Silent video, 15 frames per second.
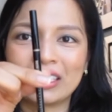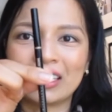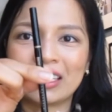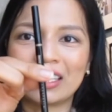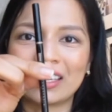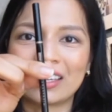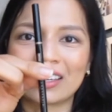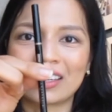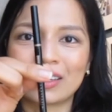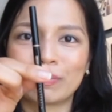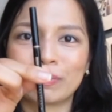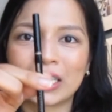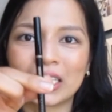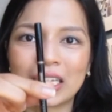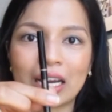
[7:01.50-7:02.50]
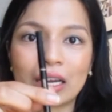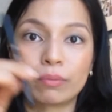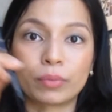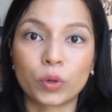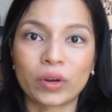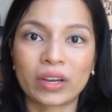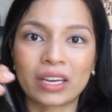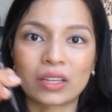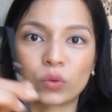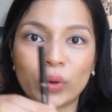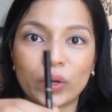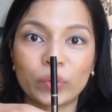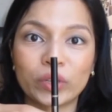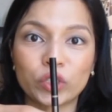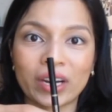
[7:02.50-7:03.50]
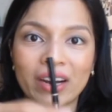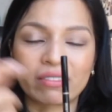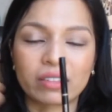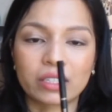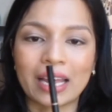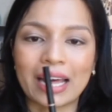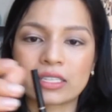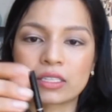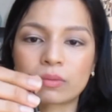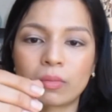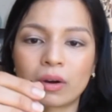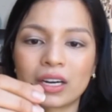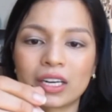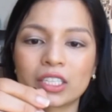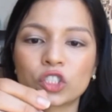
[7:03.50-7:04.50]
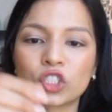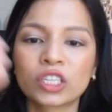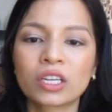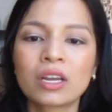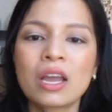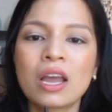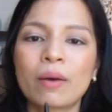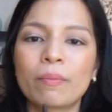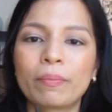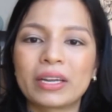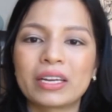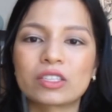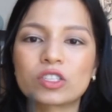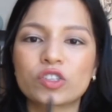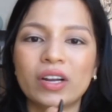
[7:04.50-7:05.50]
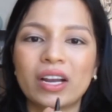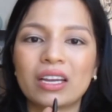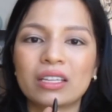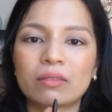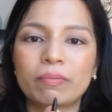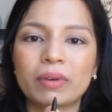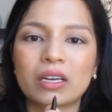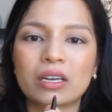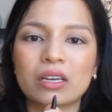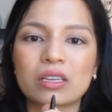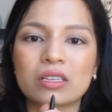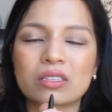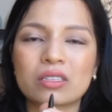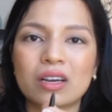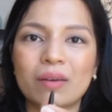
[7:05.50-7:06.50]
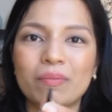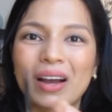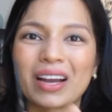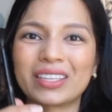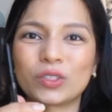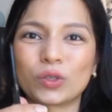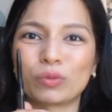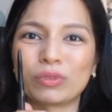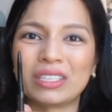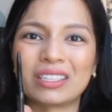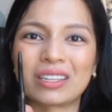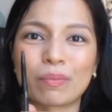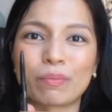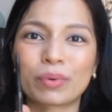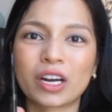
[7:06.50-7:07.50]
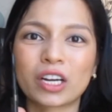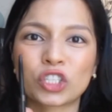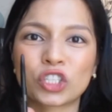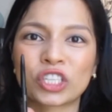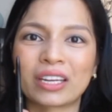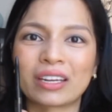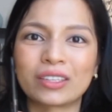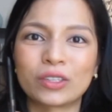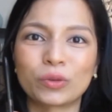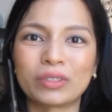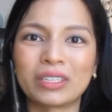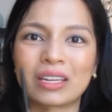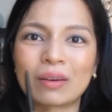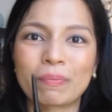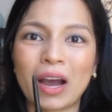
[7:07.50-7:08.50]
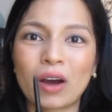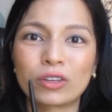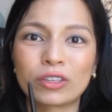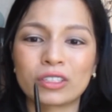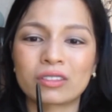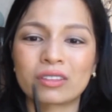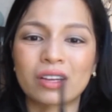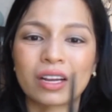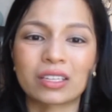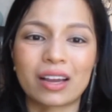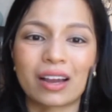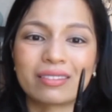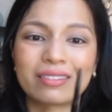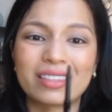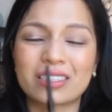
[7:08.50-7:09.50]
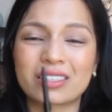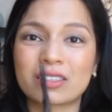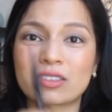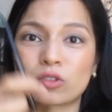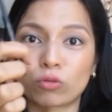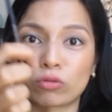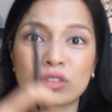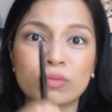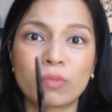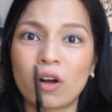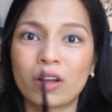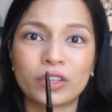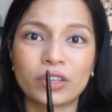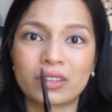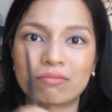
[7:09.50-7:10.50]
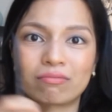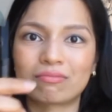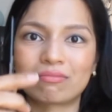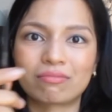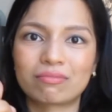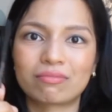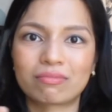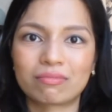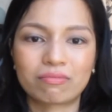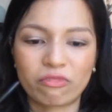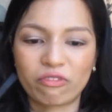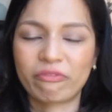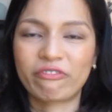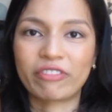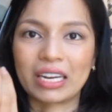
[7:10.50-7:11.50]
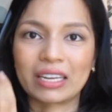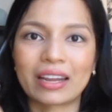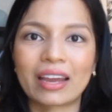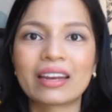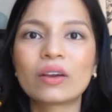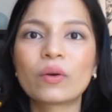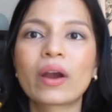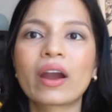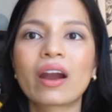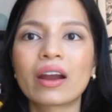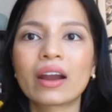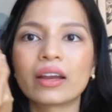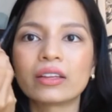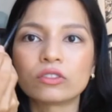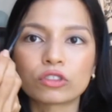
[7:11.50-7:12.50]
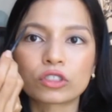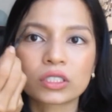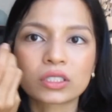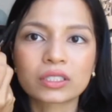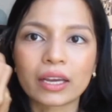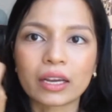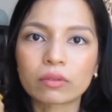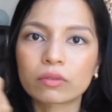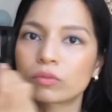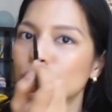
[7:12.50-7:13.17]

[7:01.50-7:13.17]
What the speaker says: here, but I broke it when we traveled last March. But it's great because I don't need a brush and I don't need a powder. This is so small, you could fit it anywhere, and you just like,